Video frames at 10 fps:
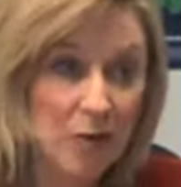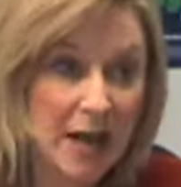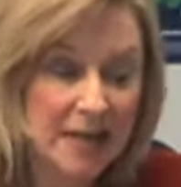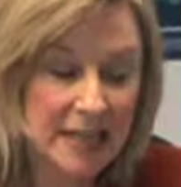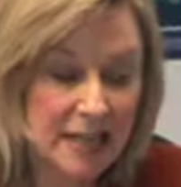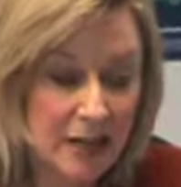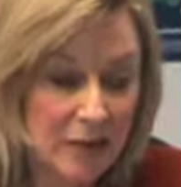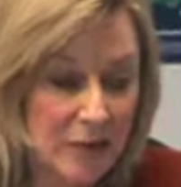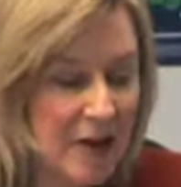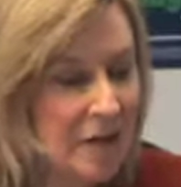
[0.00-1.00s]
Right, and
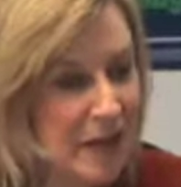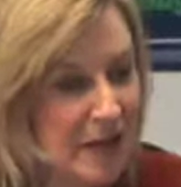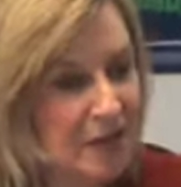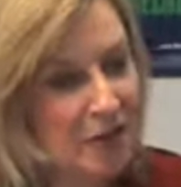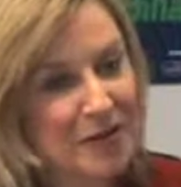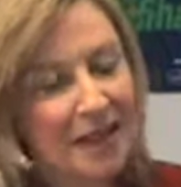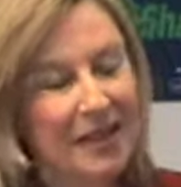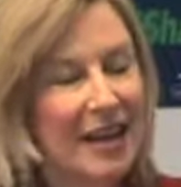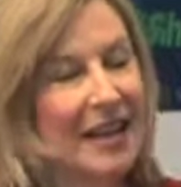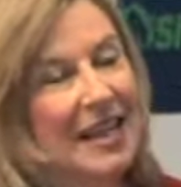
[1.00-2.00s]
everybody knows, I
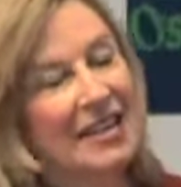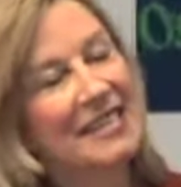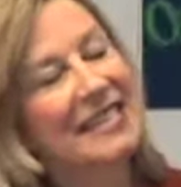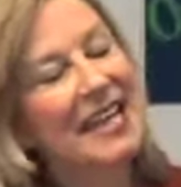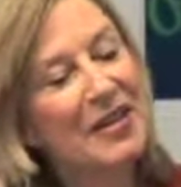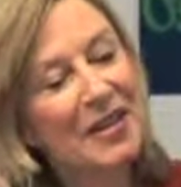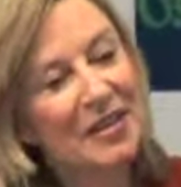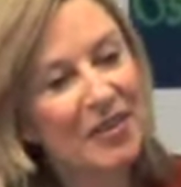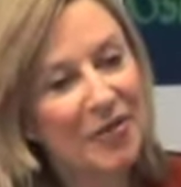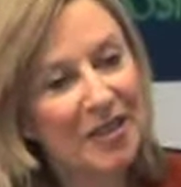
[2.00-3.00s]
like to say
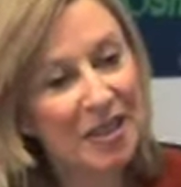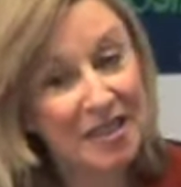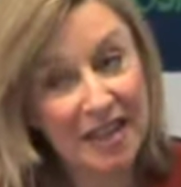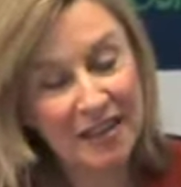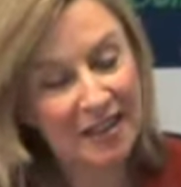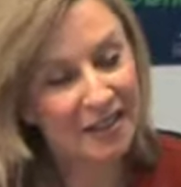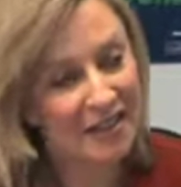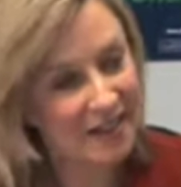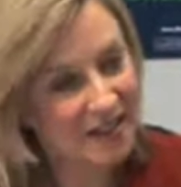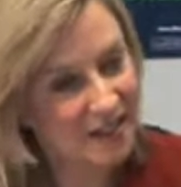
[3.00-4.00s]
that just like
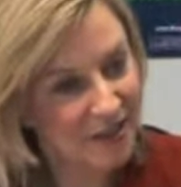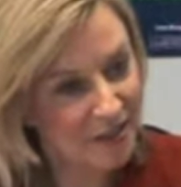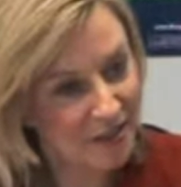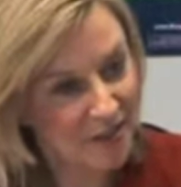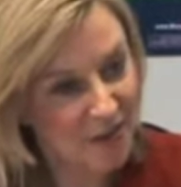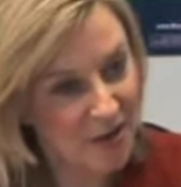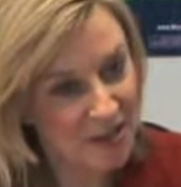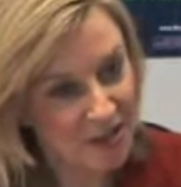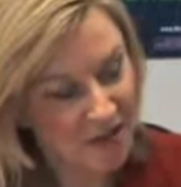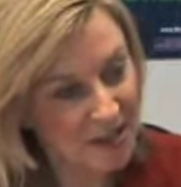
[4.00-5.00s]
the Clerk of
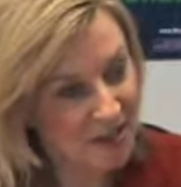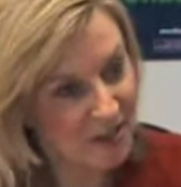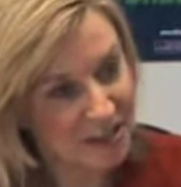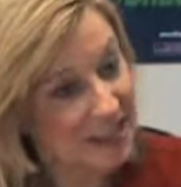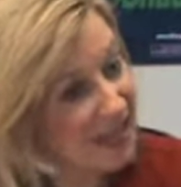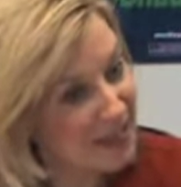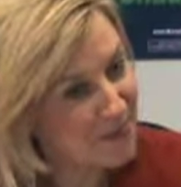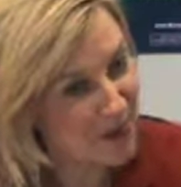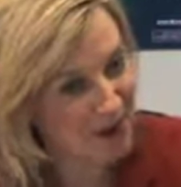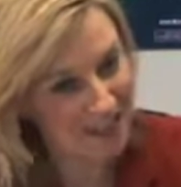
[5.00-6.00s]
Court's office, there's a sexy
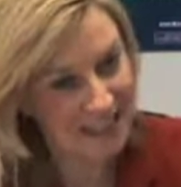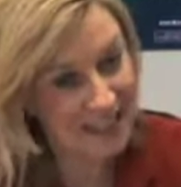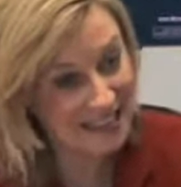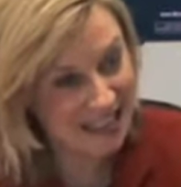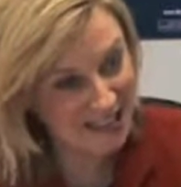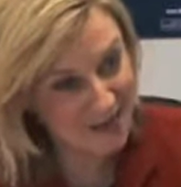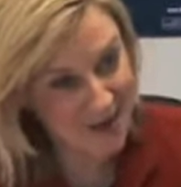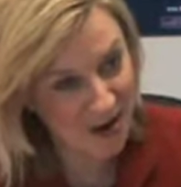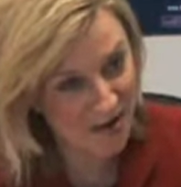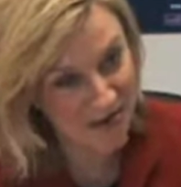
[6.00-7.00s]
part and an unsexy
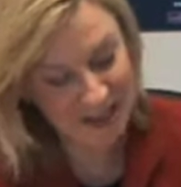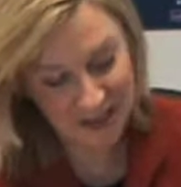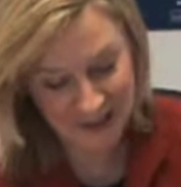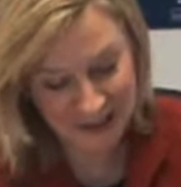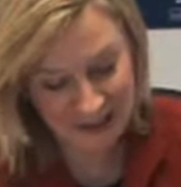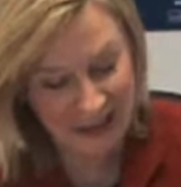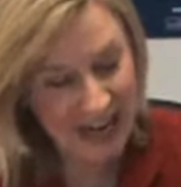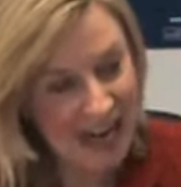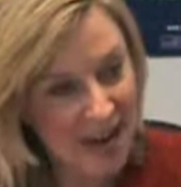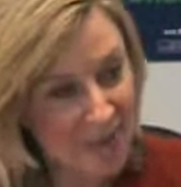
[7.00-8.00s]
part of what you do.
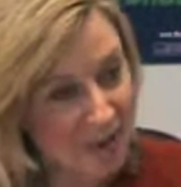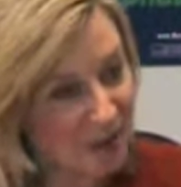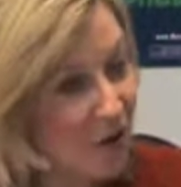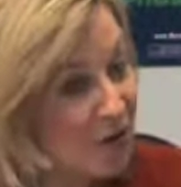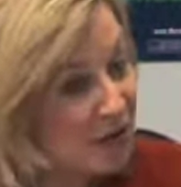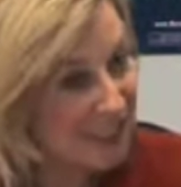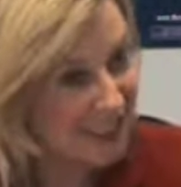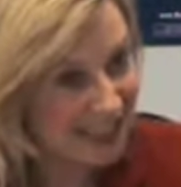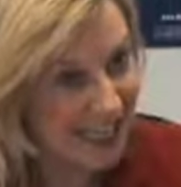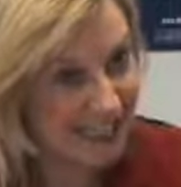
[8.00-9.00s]
People don't
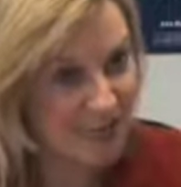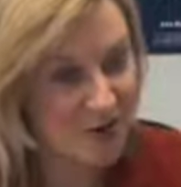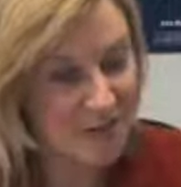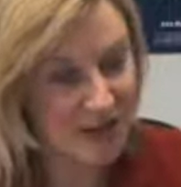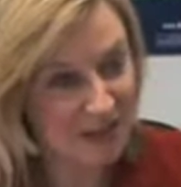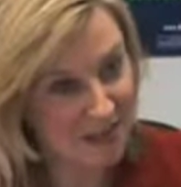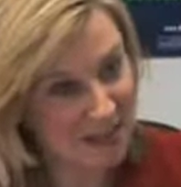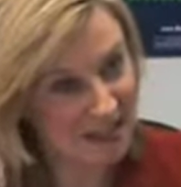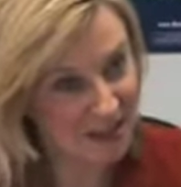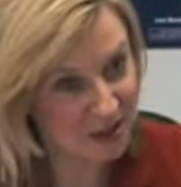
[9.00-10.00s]
tend to know about the
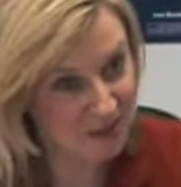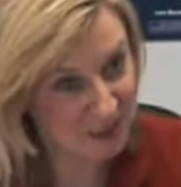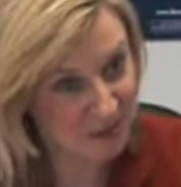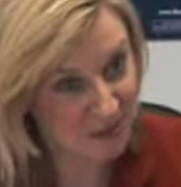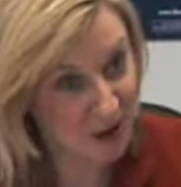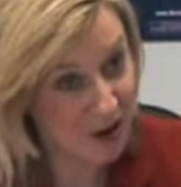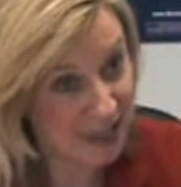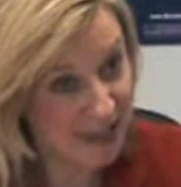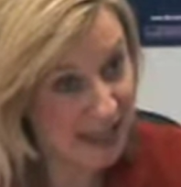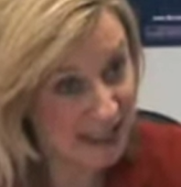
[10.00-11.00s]
business services part,
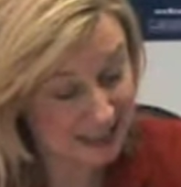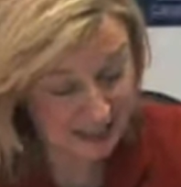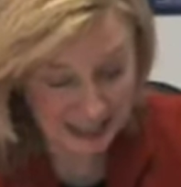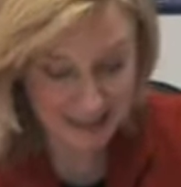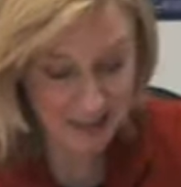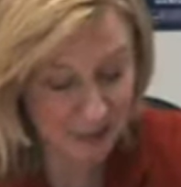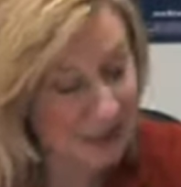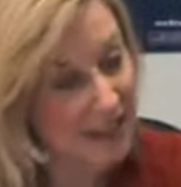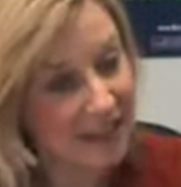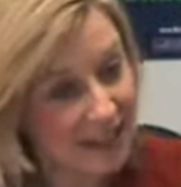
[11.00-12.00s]
and that's
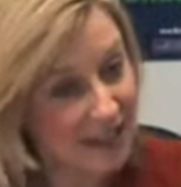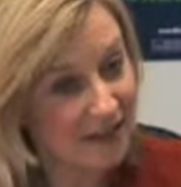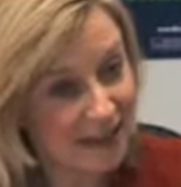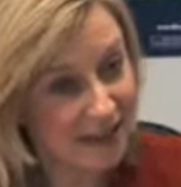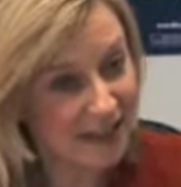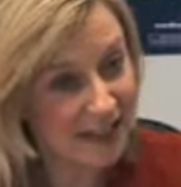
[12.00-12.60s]
really kind of the